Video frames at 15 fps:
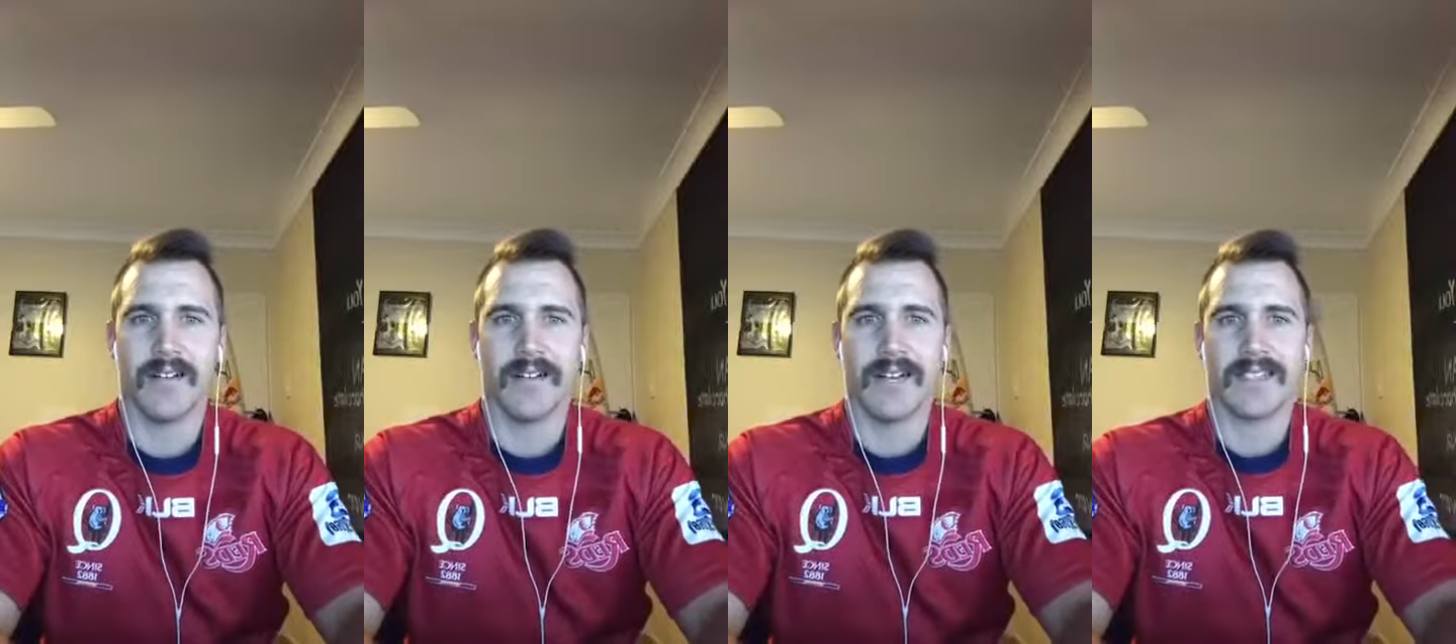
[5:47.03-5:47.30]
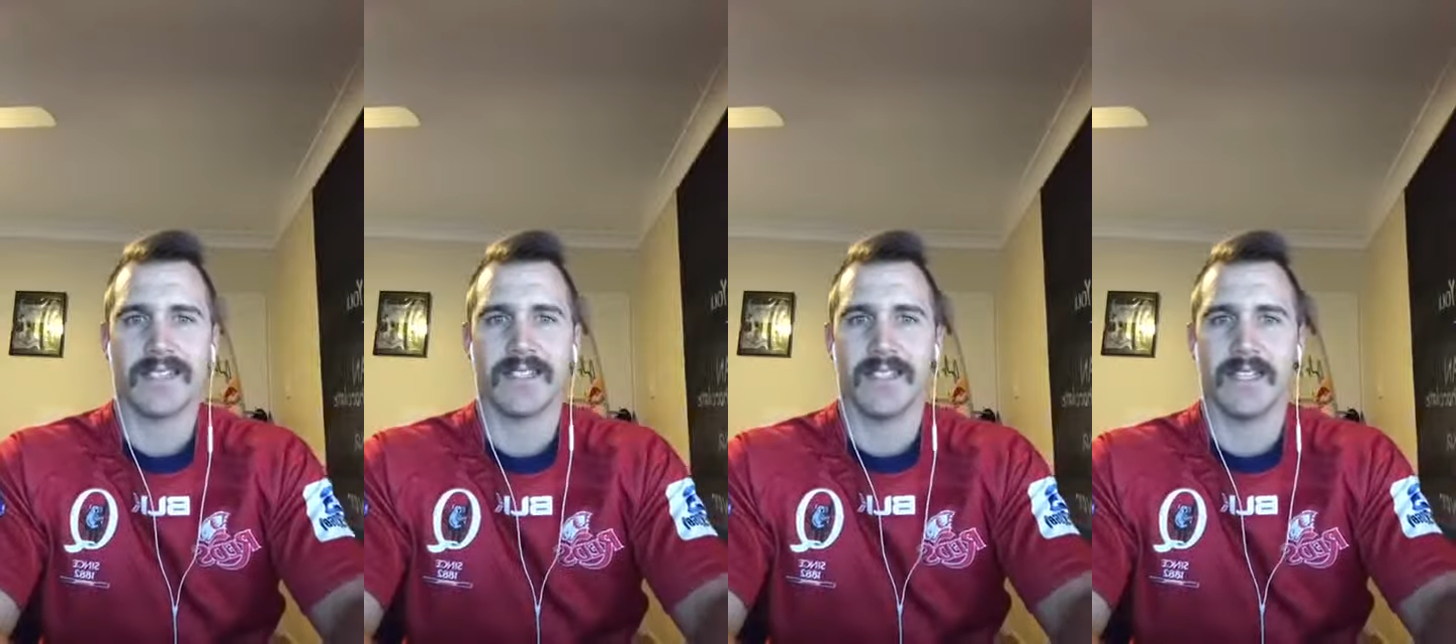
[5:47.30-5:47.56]

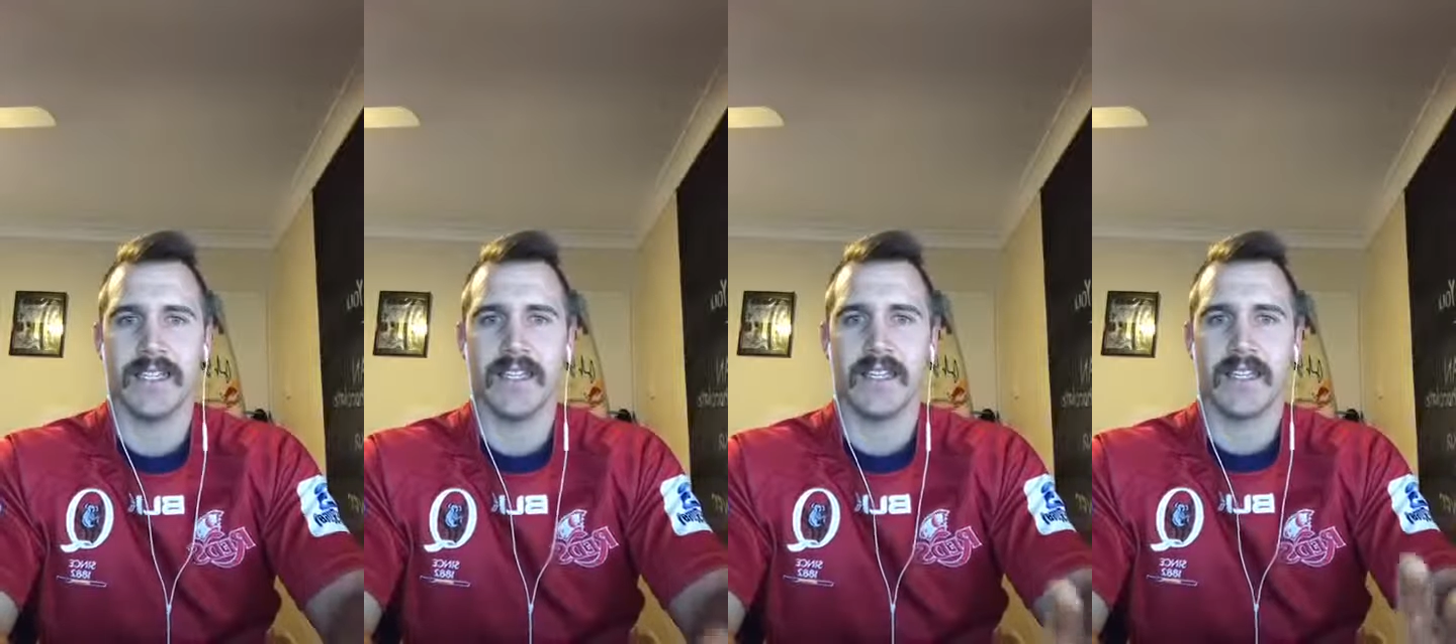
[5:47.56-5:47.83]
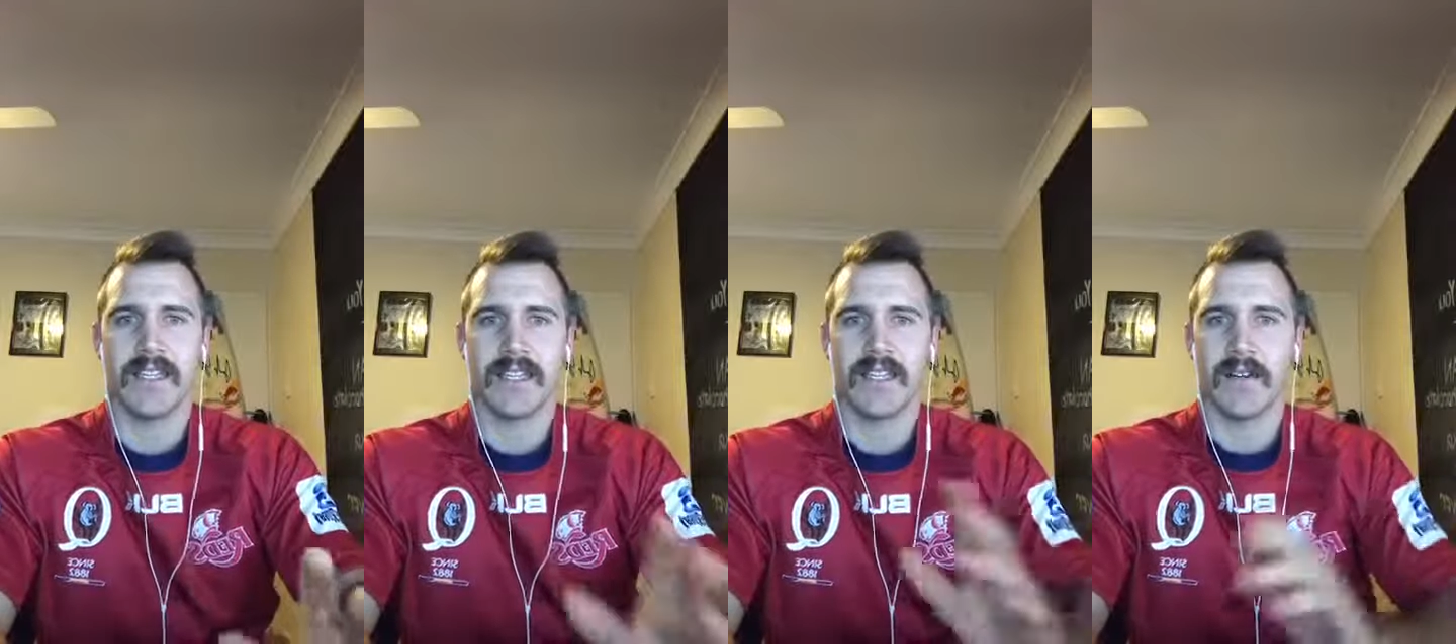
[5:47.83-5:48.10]

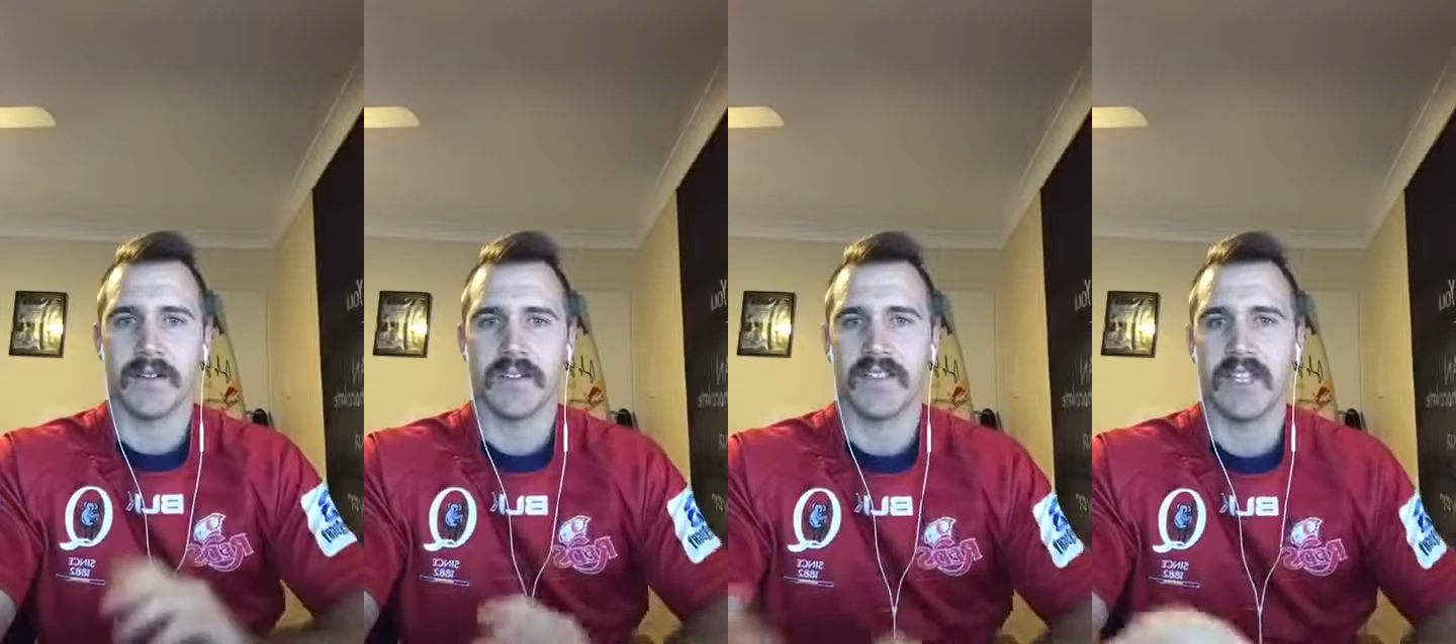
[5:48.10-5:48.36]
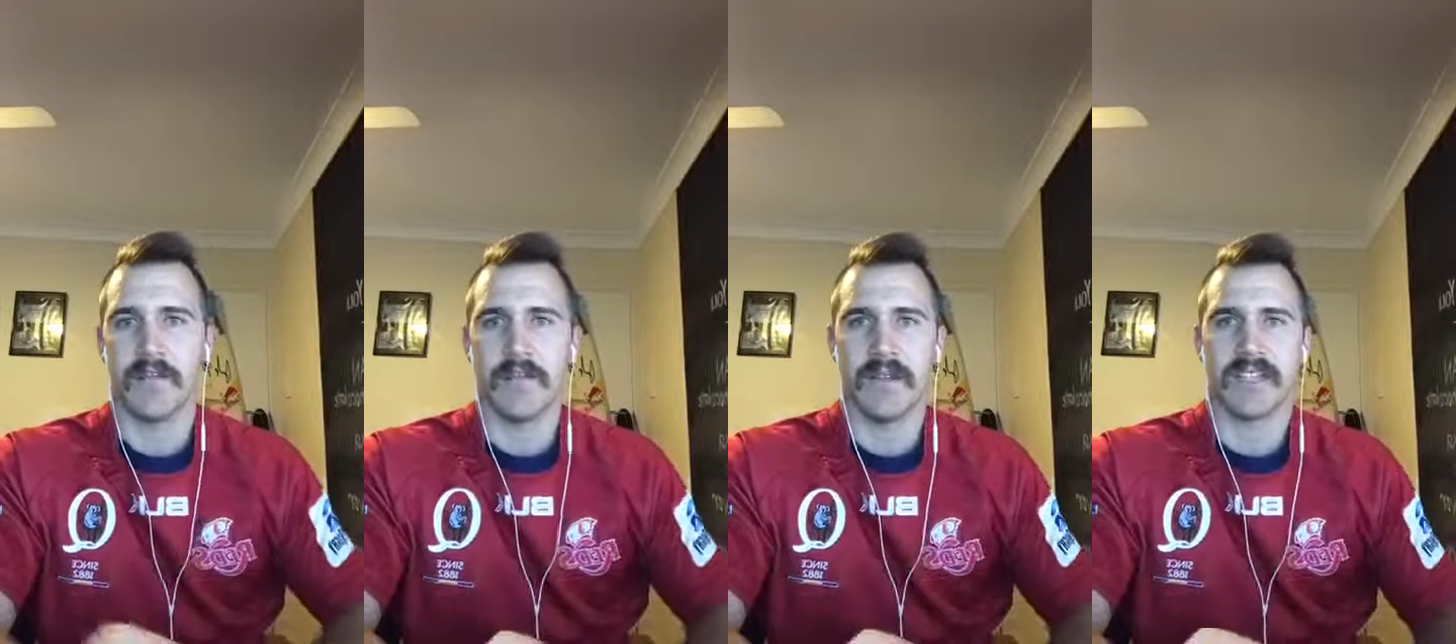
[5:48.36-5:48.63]
and
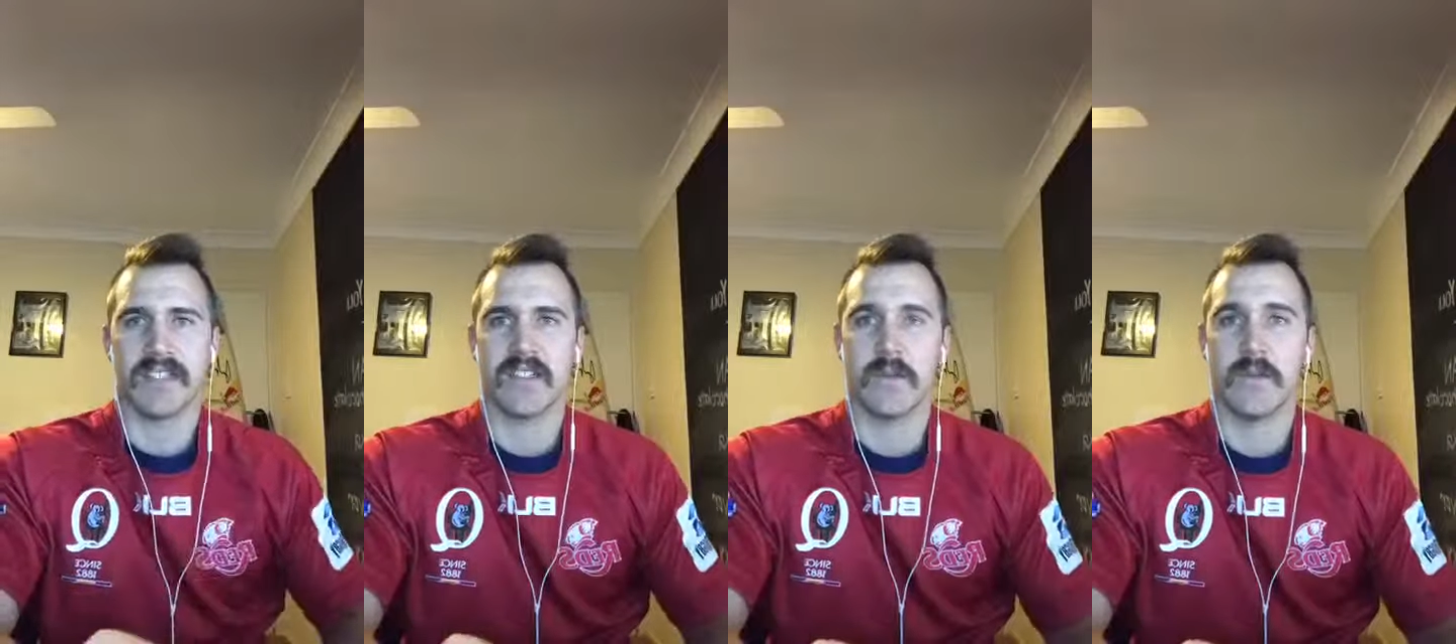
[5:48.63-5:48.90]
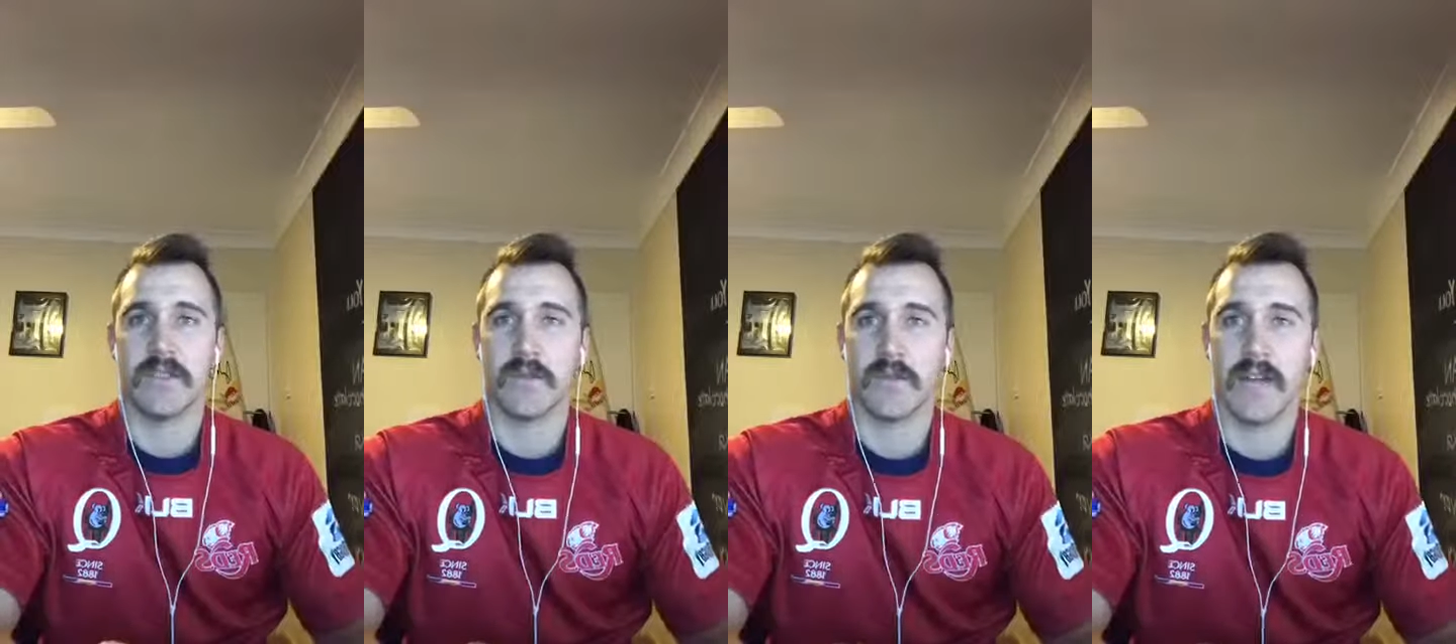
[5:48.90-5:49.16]
see him next
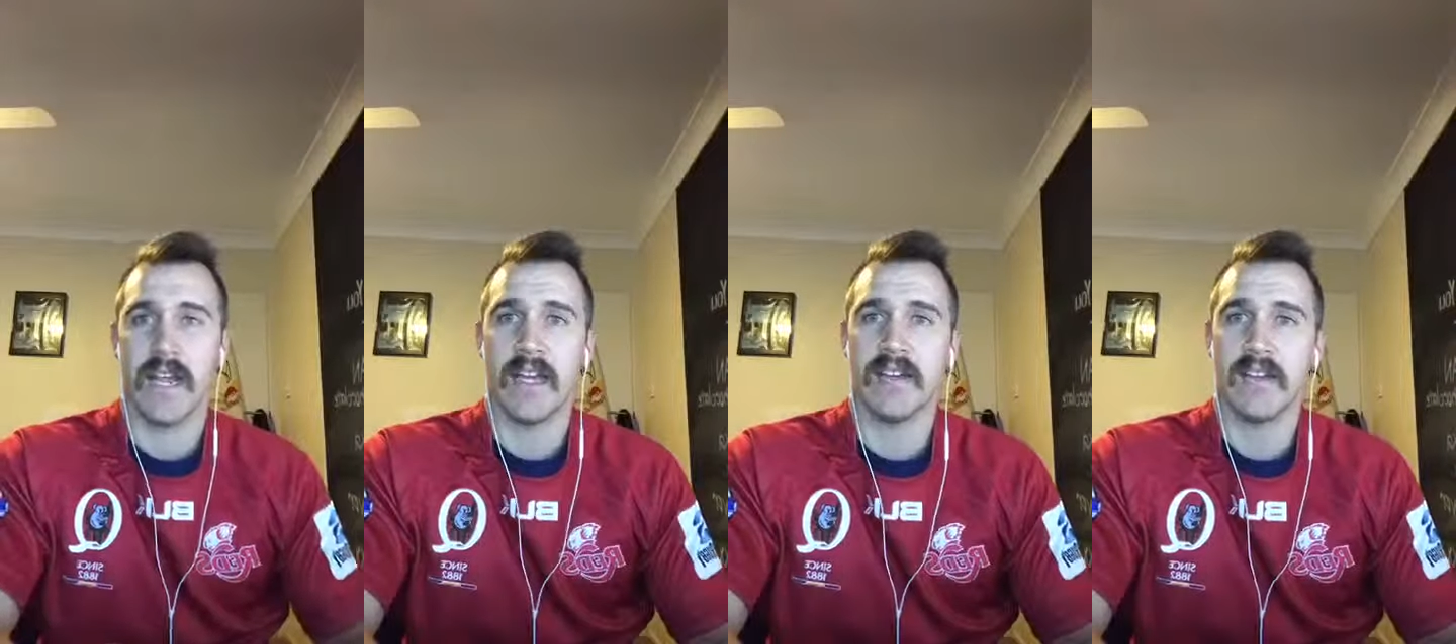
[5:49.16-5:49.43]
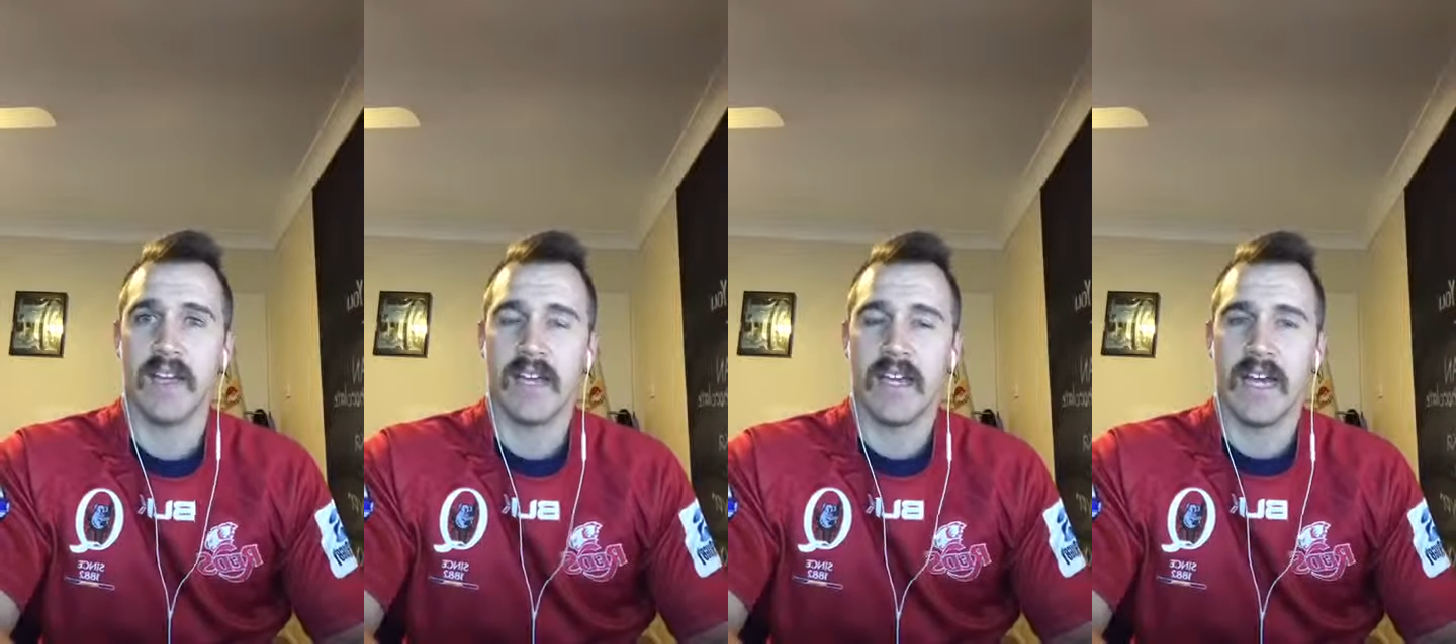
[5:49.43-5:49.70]
time he's around.